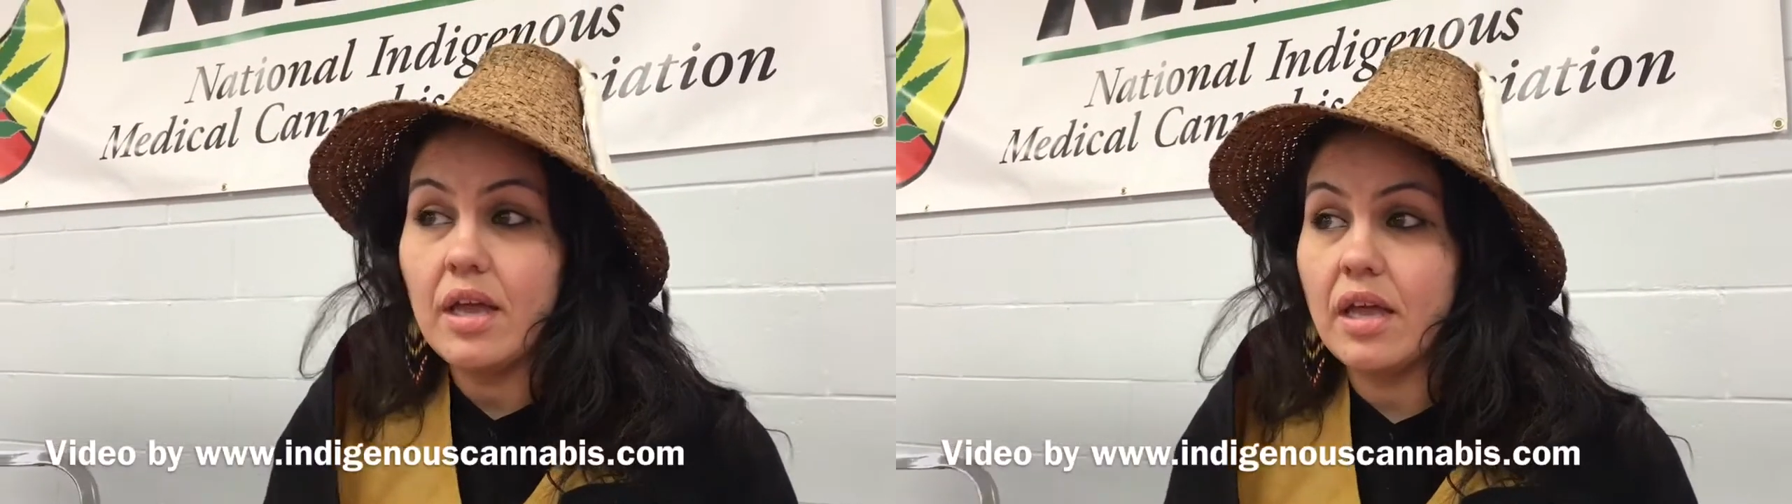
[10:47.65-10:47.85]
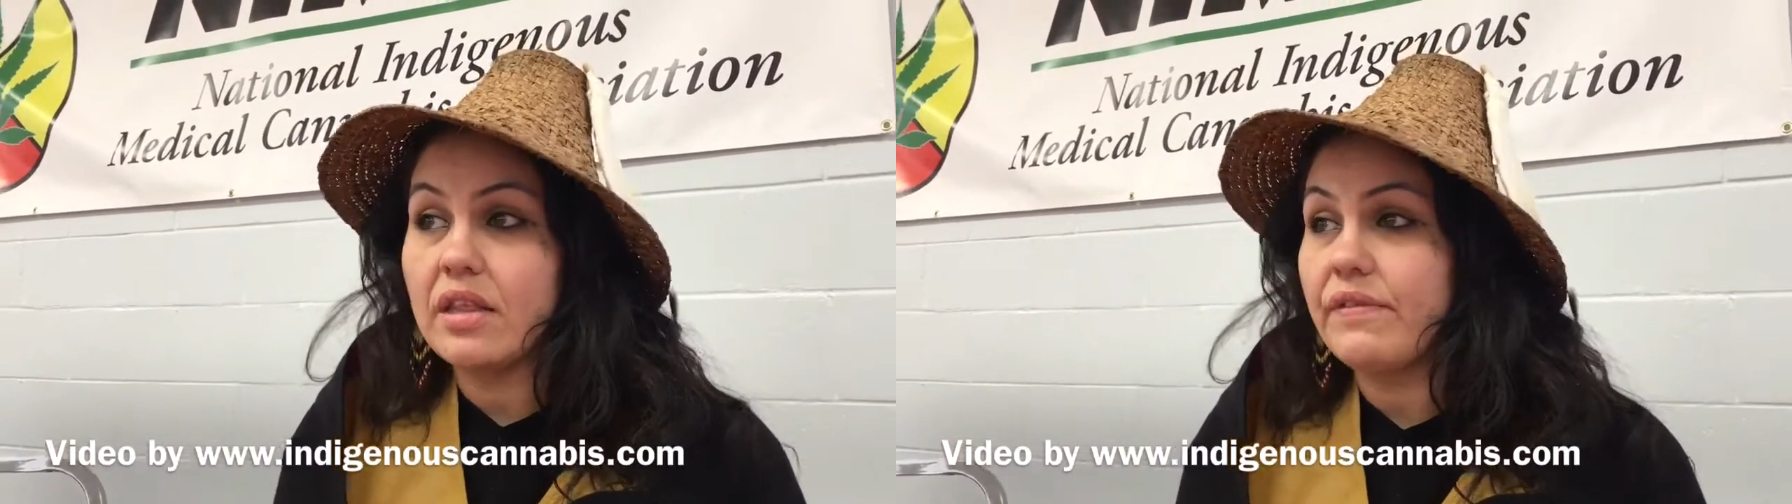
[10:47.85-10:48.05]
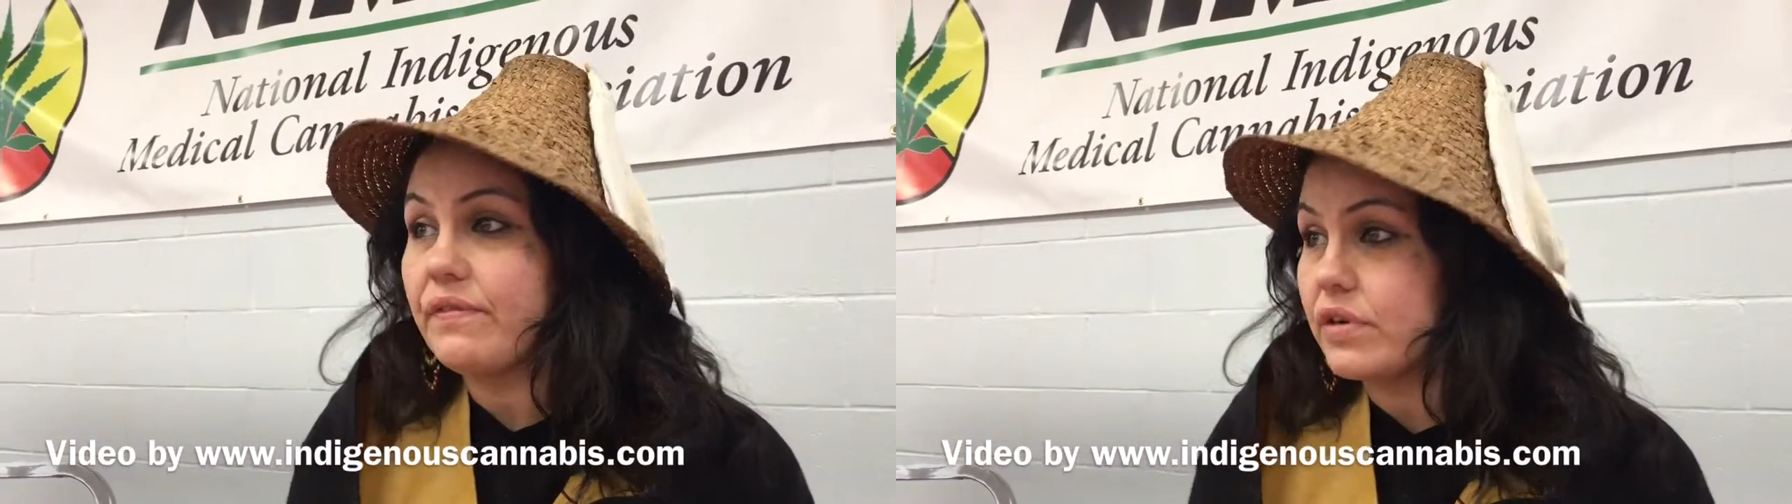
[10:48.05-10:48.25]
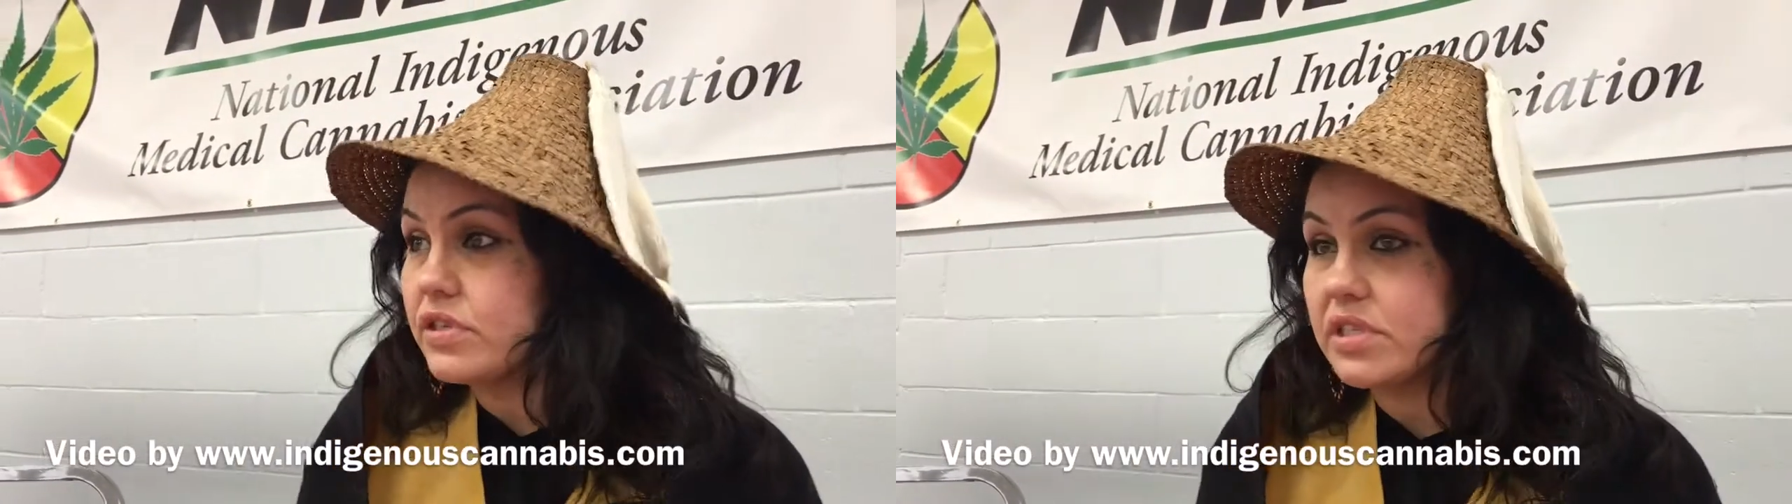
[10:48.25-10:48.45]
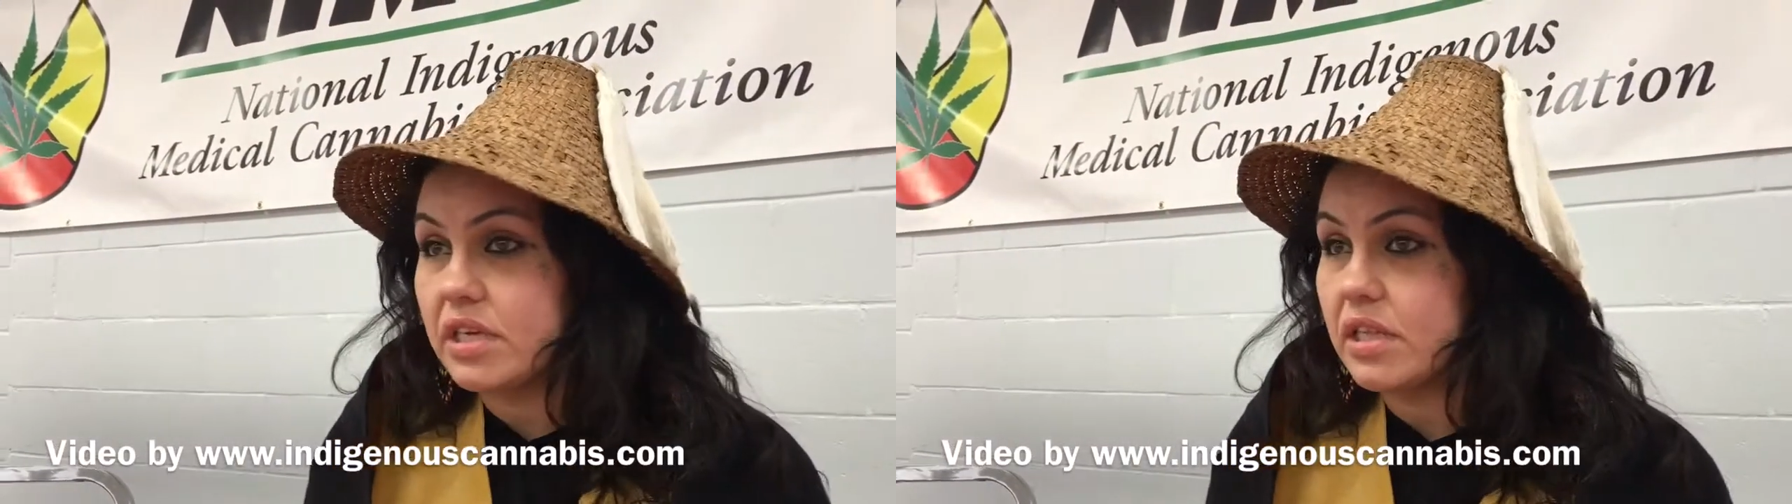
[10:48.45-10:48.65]
and the
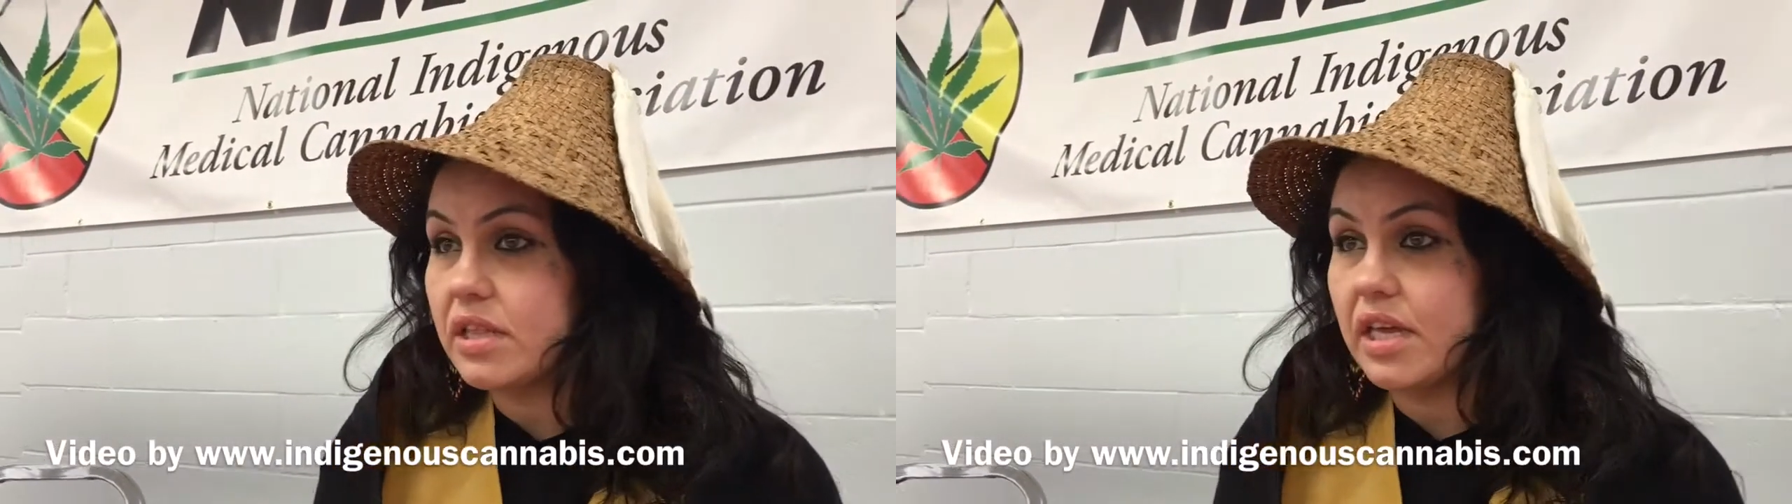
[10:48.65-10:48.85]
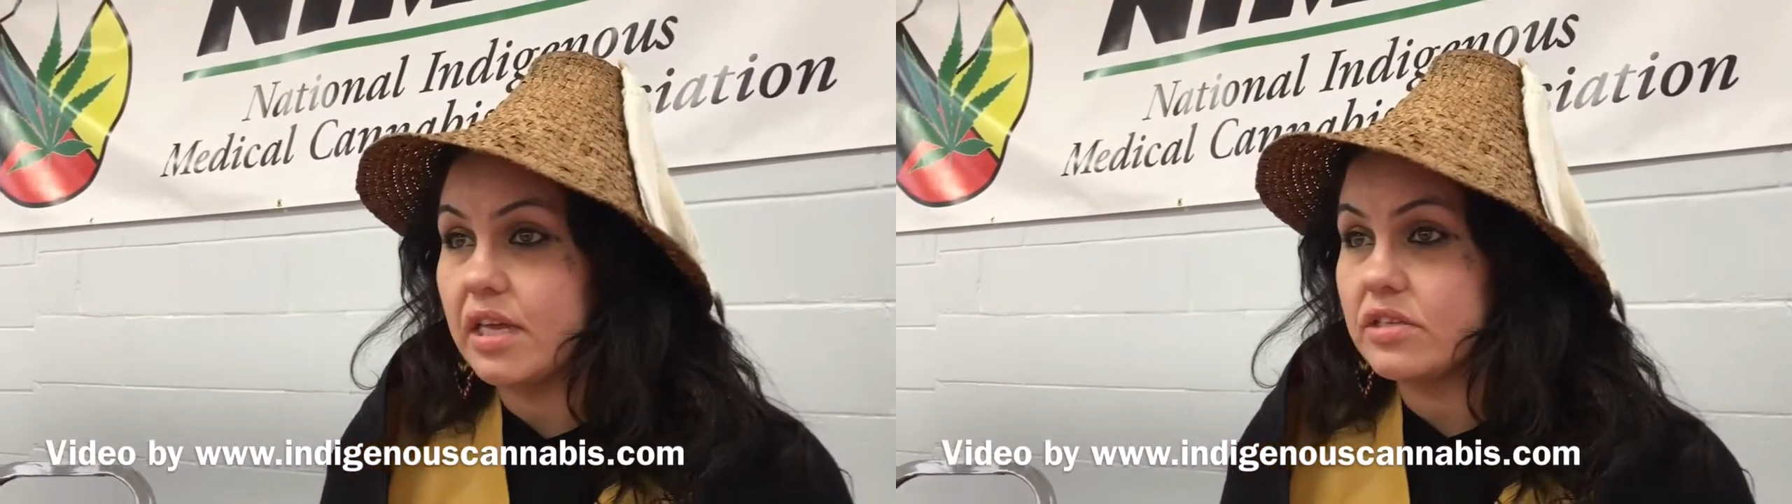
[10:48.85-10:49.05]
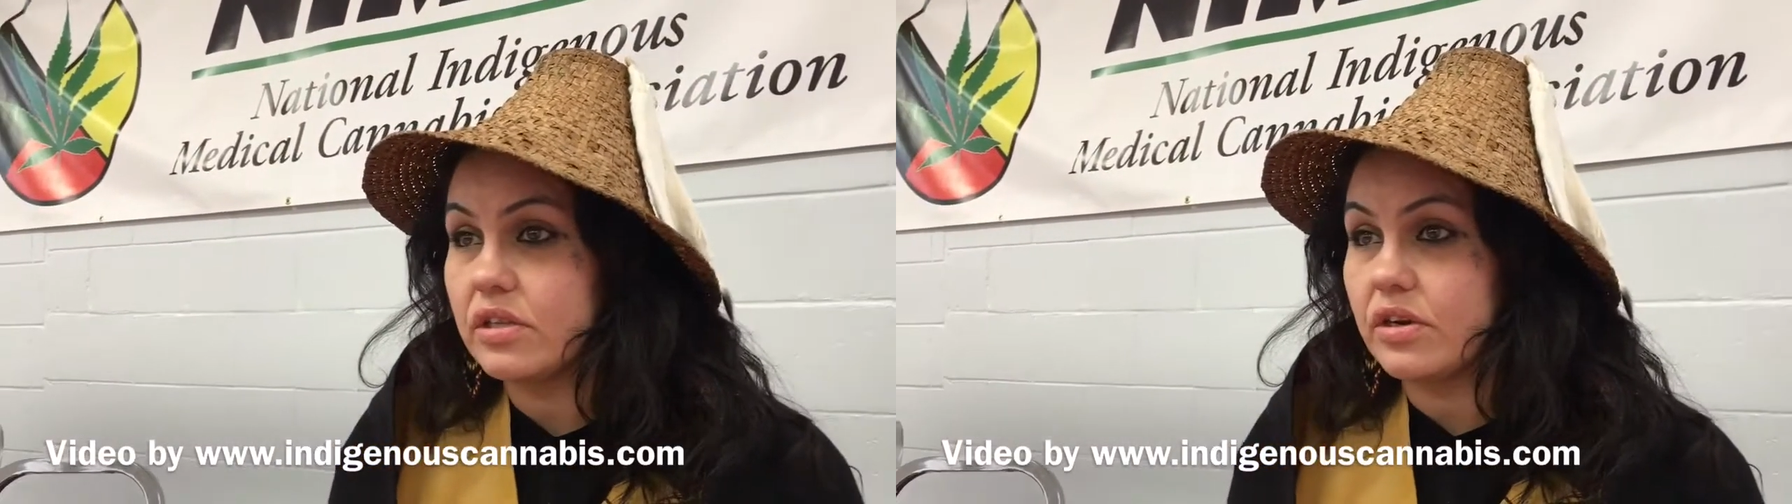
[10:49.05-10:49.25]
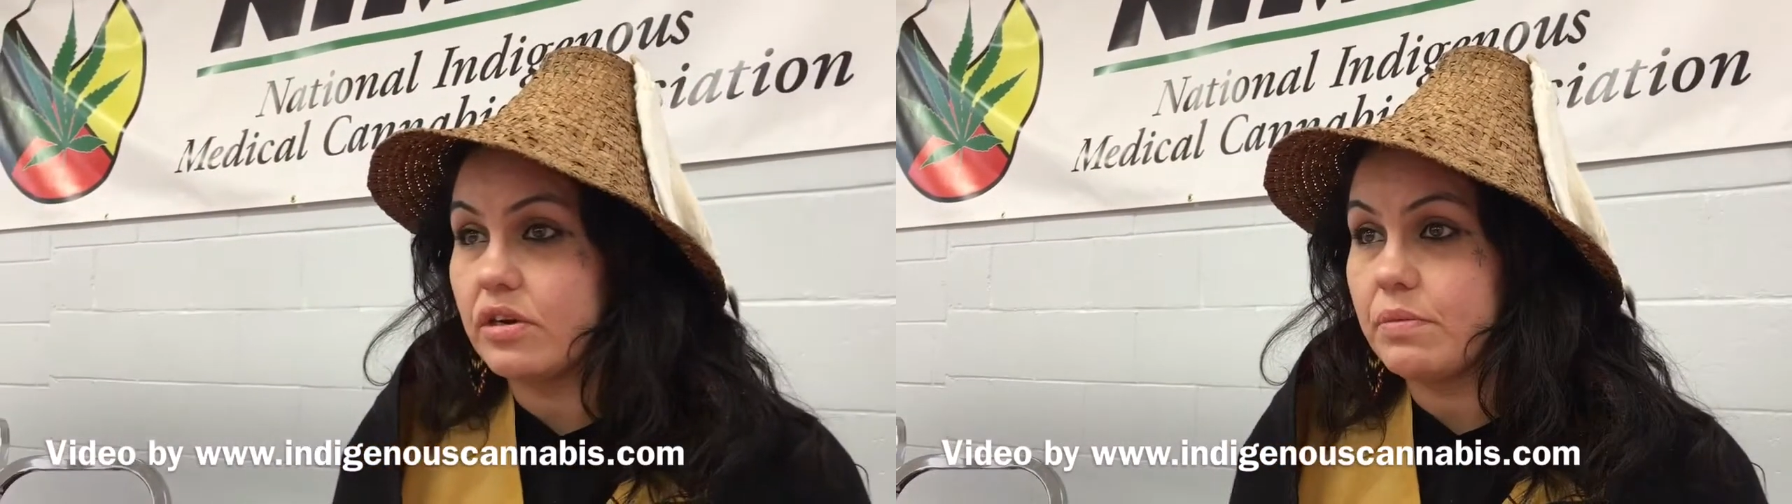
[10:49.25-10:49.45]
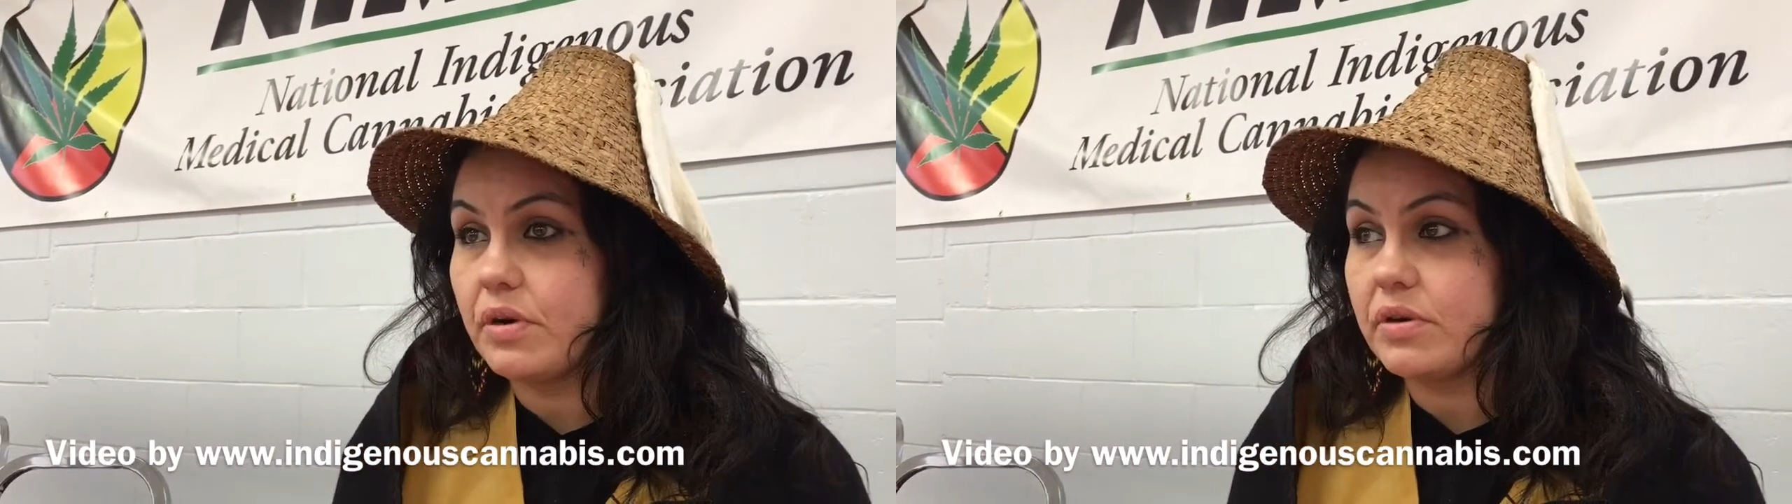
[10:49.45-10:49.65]
first thing that they get to
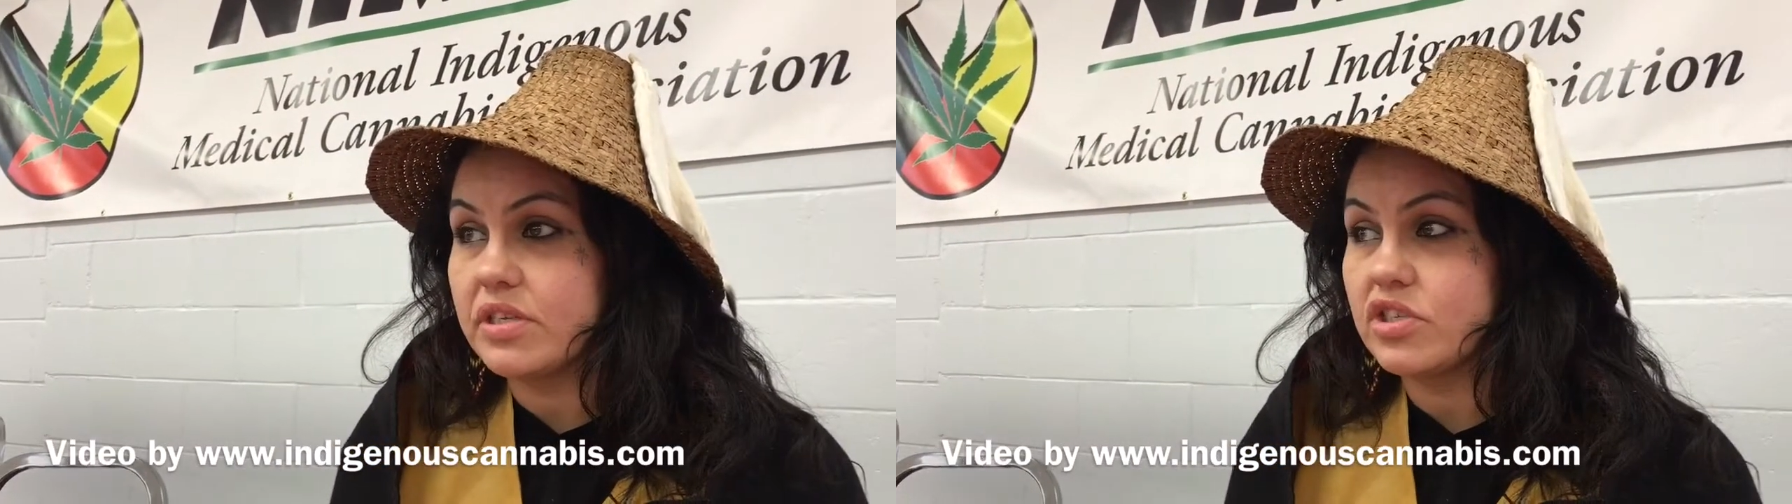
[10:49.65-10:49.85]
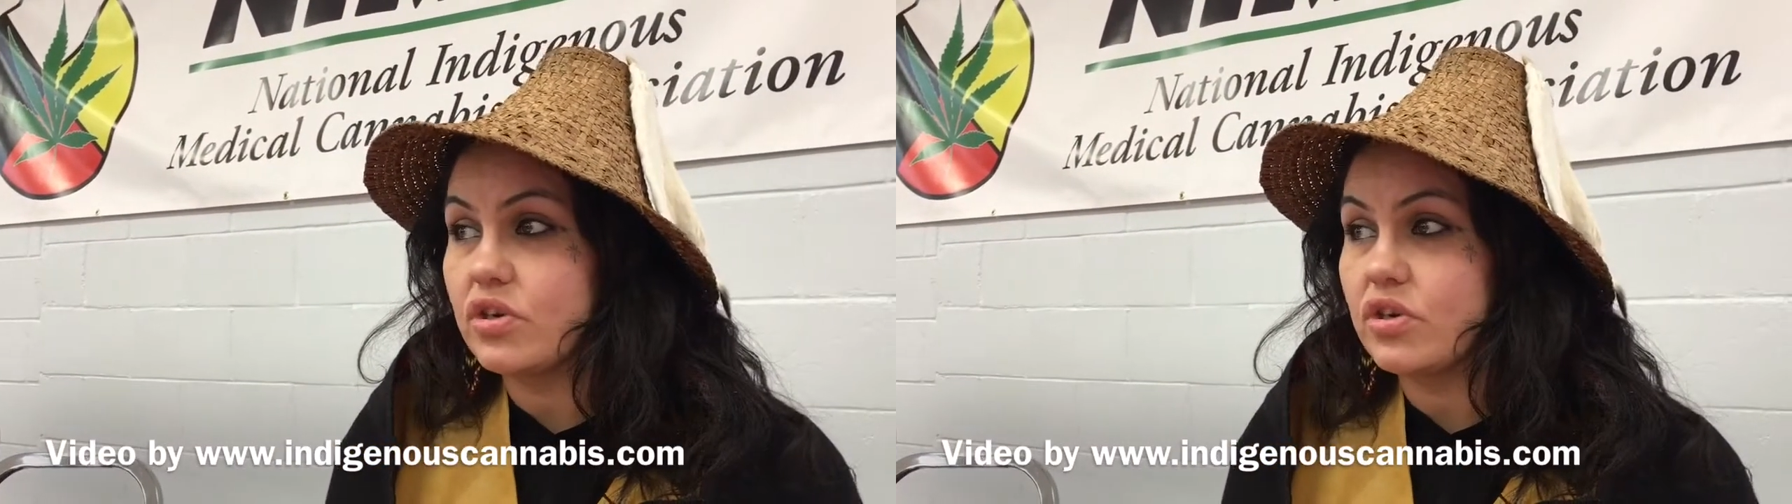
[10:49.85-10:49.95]
learn about is